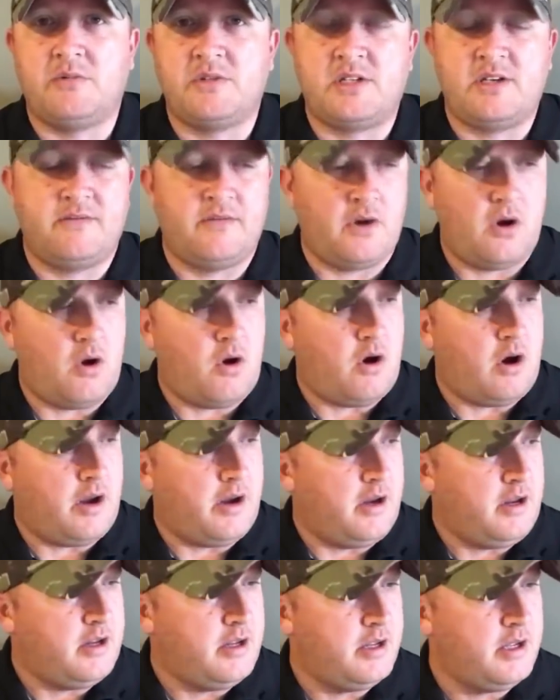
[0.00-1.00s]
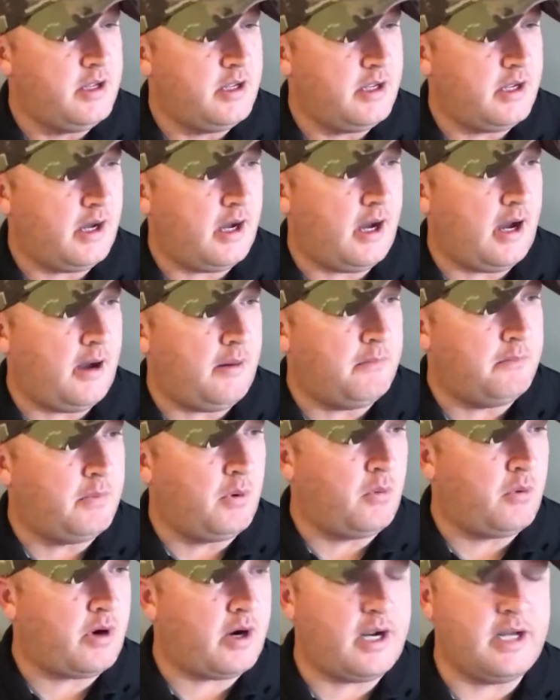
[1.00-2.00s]
was even on. But
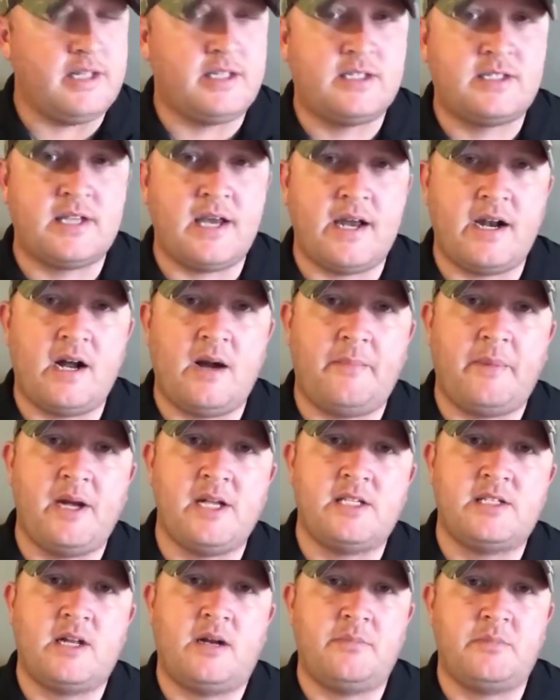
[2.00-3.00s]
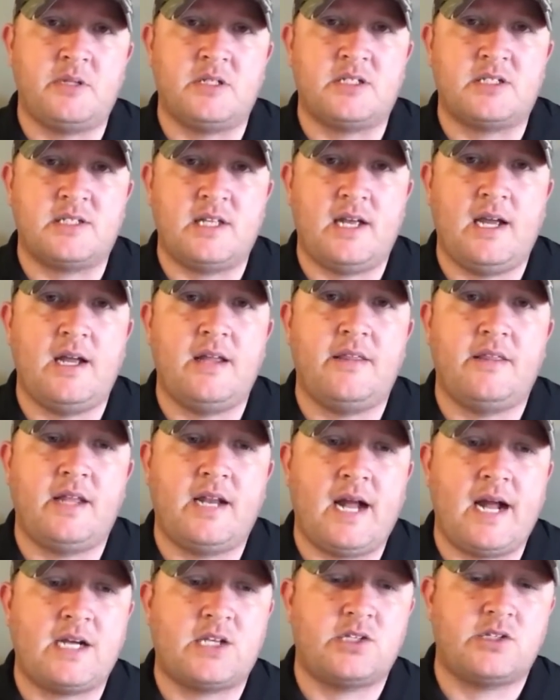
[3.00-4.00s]
where I had set up in a stand that
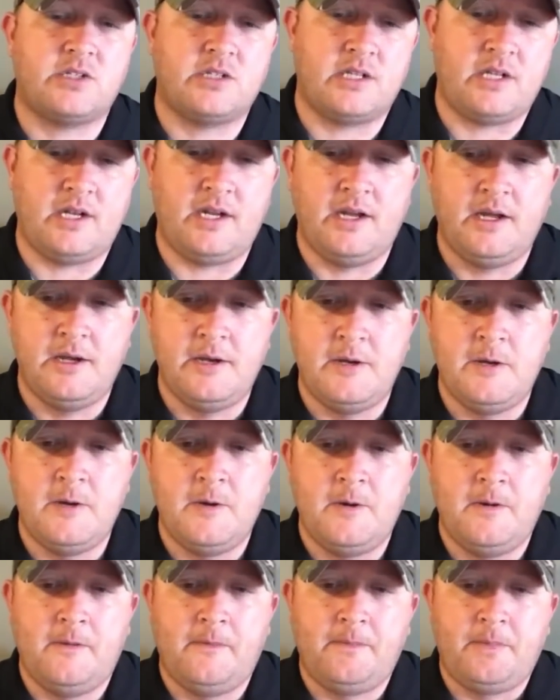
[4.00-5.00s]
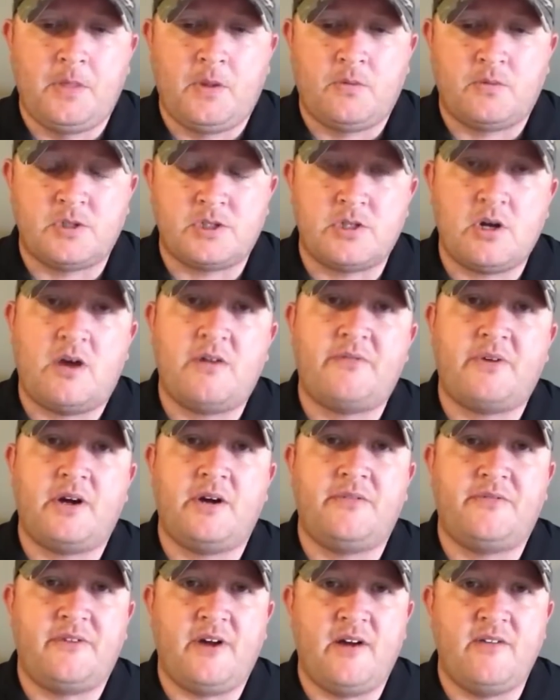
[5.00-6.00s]
actually was not
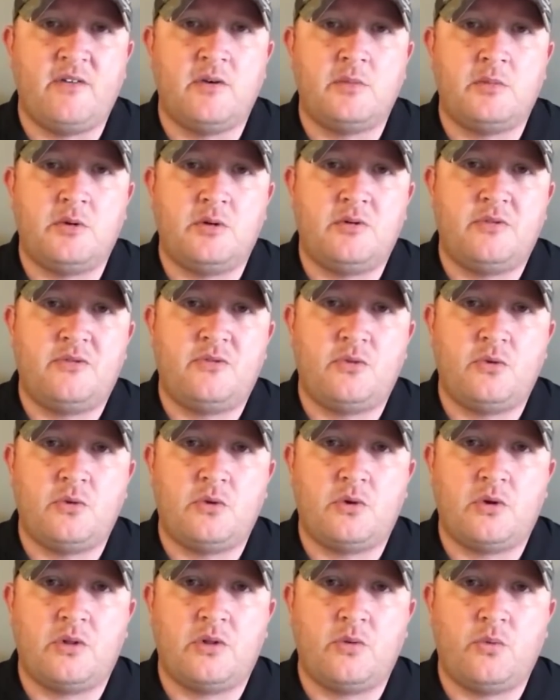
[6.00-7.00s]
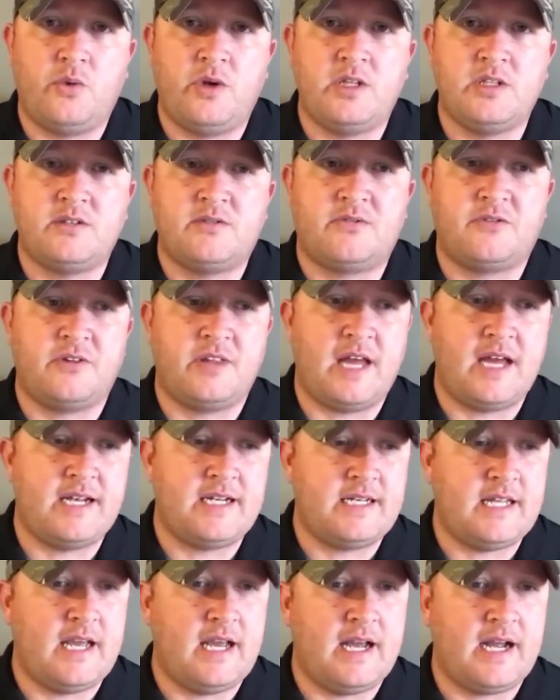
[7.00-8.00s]
very favorable for the winds for
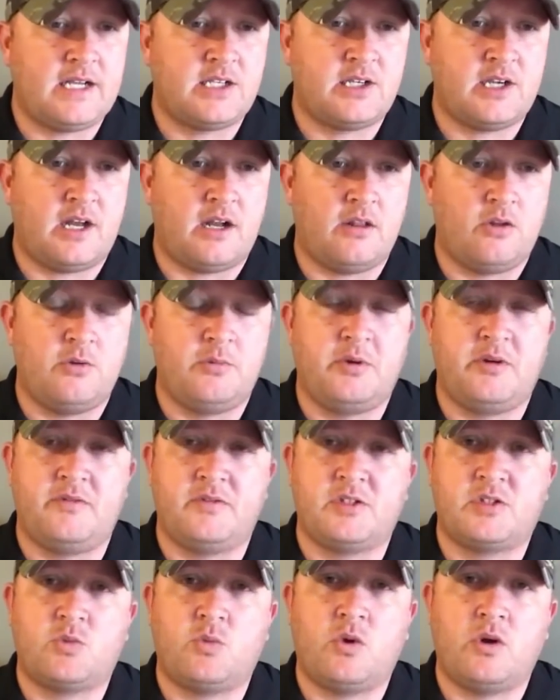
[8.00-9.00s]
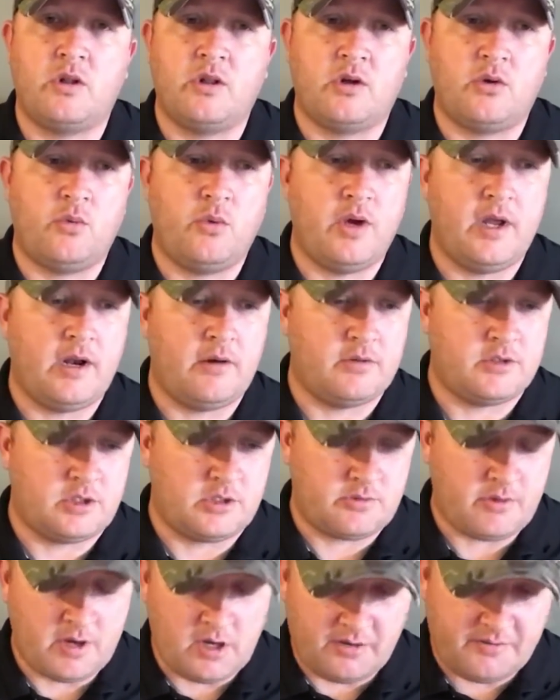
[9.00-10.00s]
that day. I actually got a little bit of a swirling wind. I was
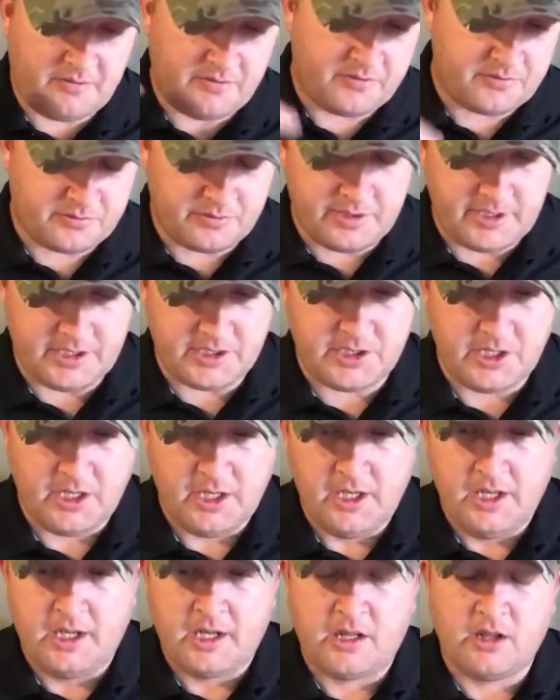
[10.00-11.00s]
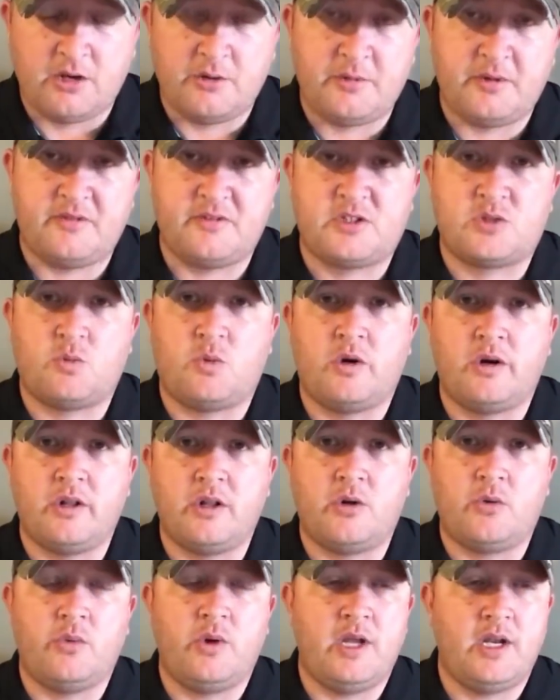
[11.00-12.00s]
just right off of a ridge, a little bit of a
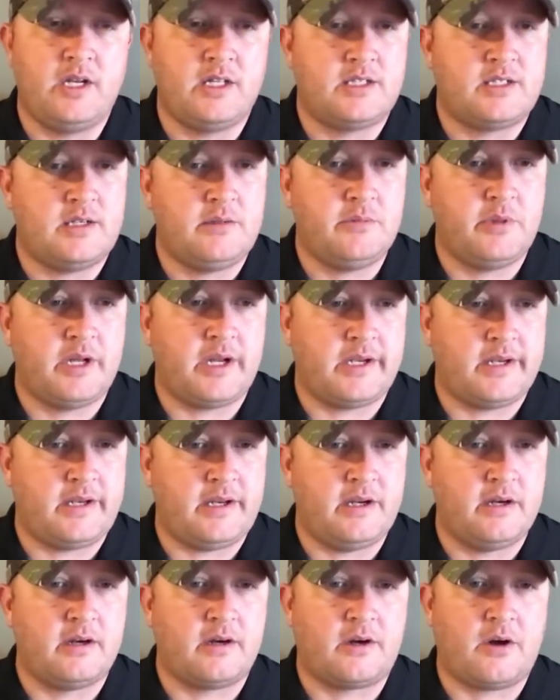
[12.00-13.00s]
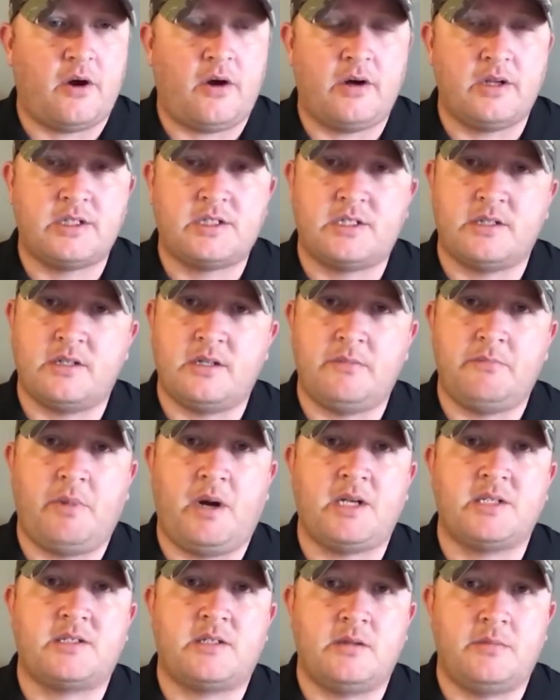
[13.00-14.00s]
swirling wind. It seemed like deer constantly
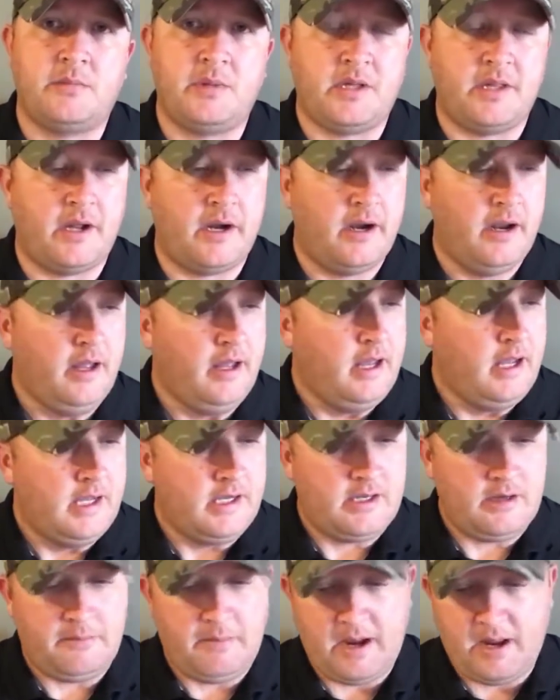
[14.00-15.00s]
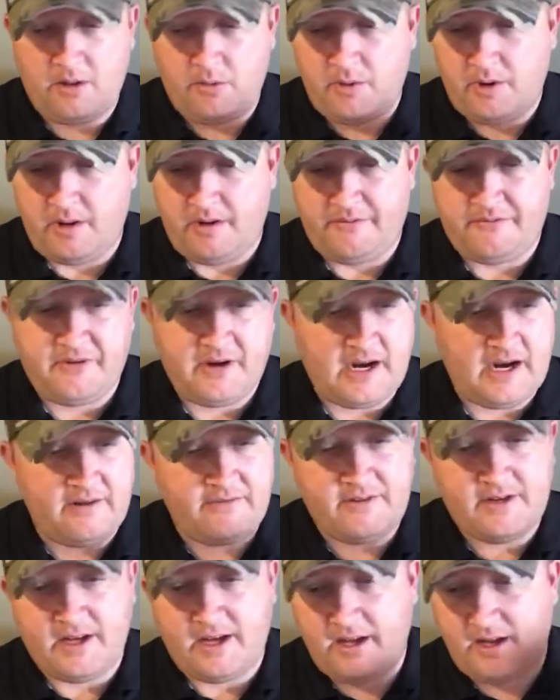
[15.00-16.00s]
busted me there. Didn't matter whether they're 5,
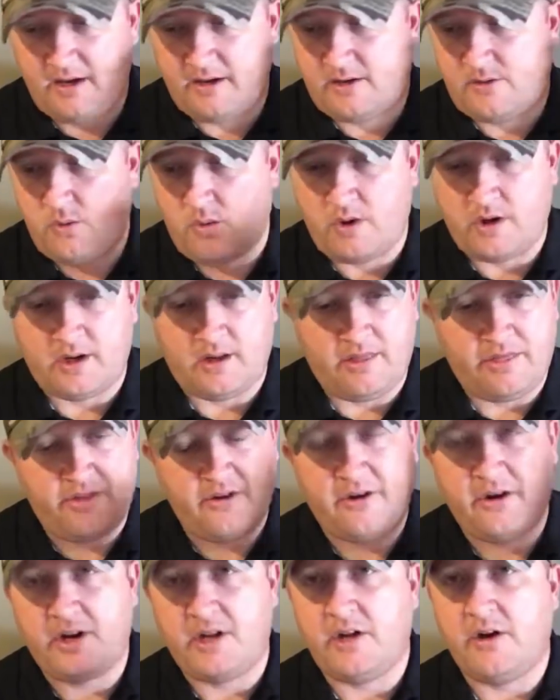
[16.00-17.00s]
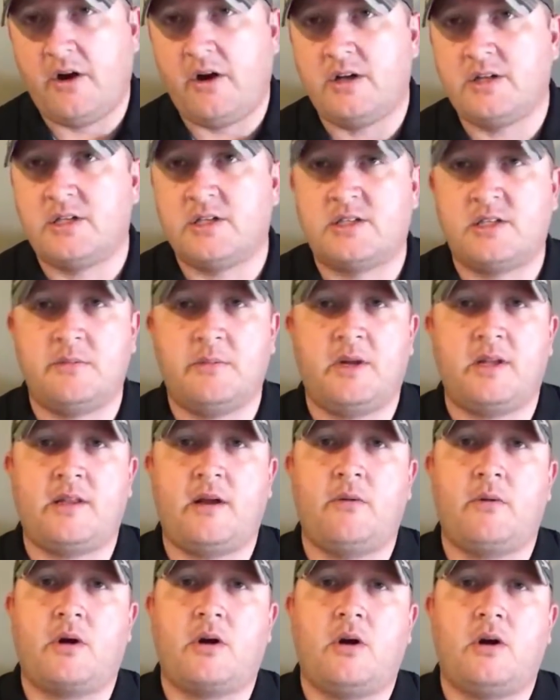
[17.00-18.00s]
10, 20, 30 yards. It seemed like they
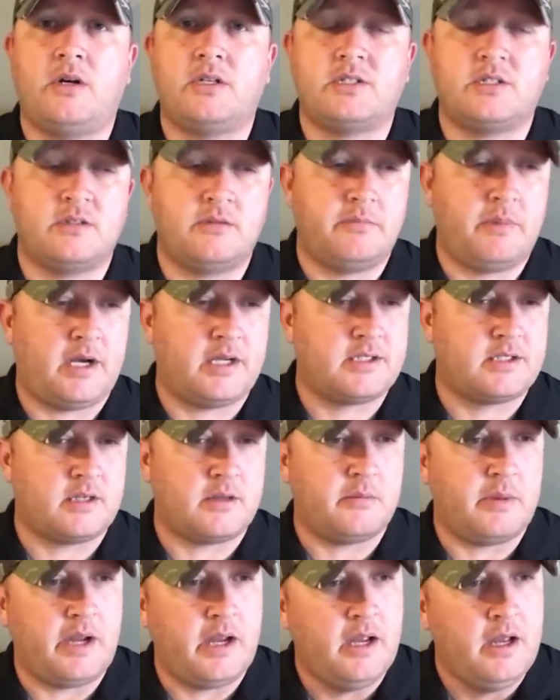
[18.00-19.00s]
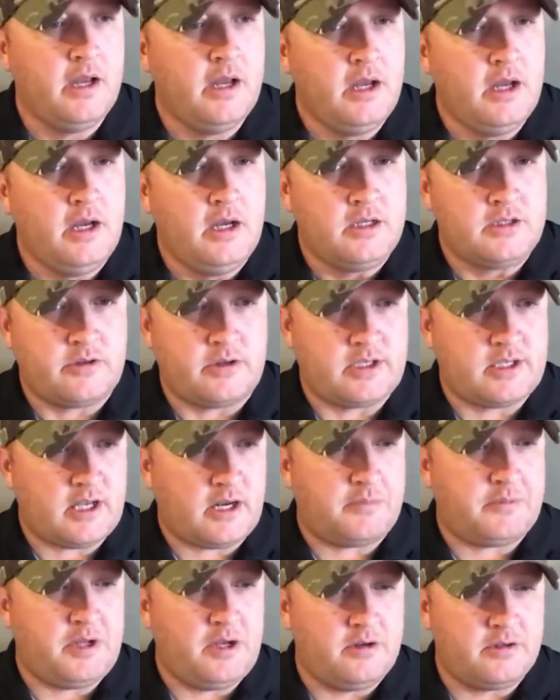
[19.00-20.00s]
were constantly busting me. So I set
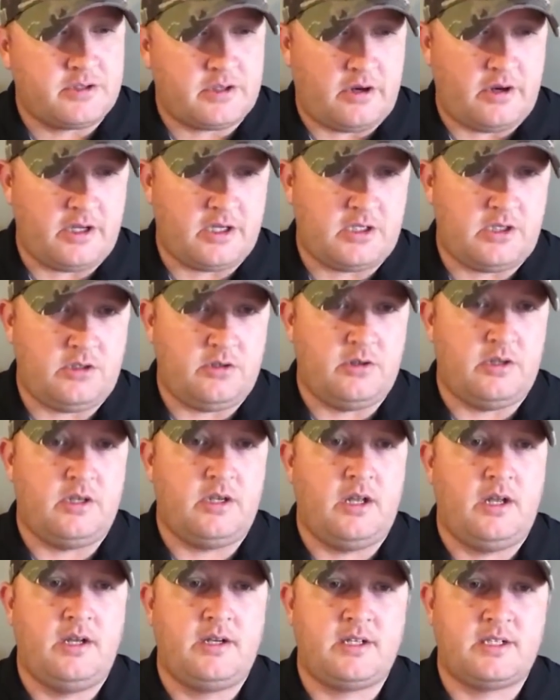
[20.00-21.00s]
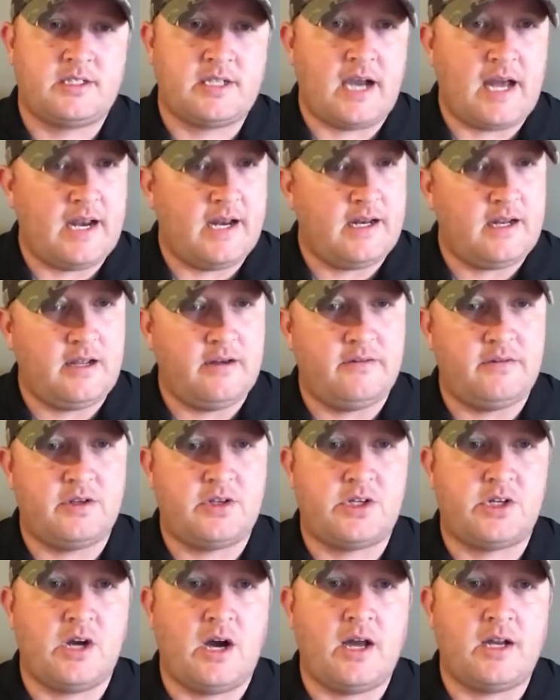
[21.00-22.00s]
up the Ozonics unit, decided to give it a
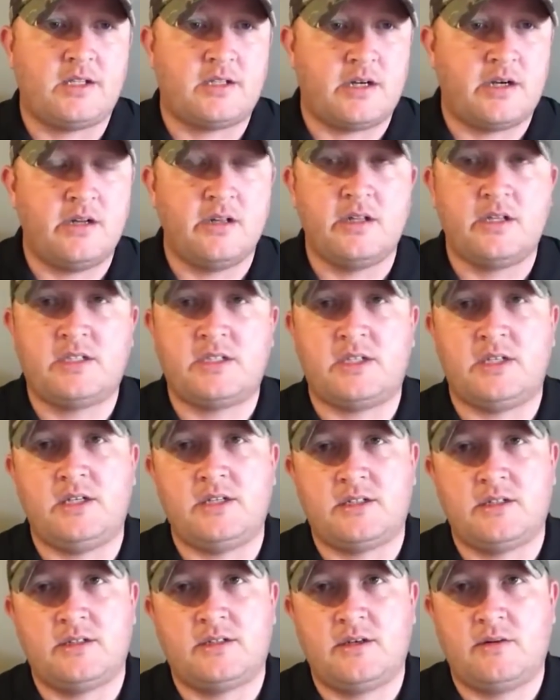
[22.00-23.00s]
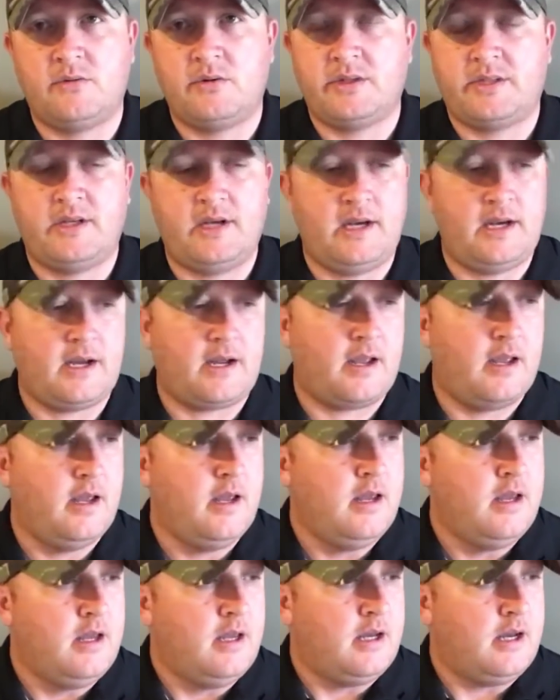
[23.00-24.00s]
shot. It's early season, said what the heck.
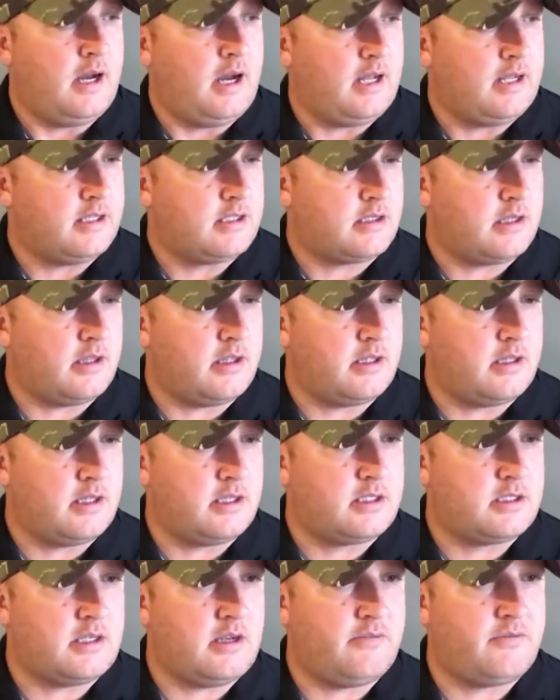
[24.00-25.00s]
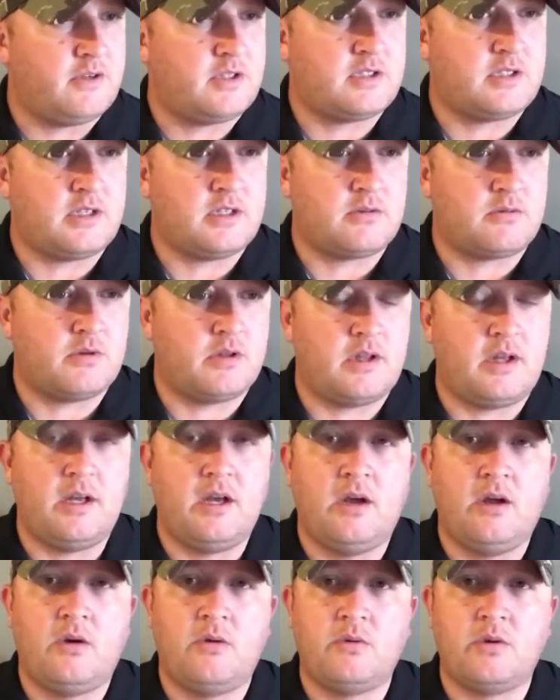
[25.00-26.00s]
Let's see if this thing's really
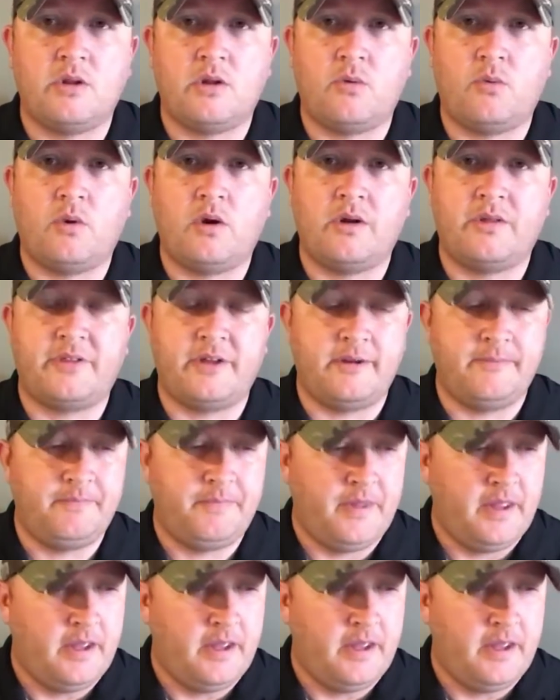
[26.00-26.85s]
worth it.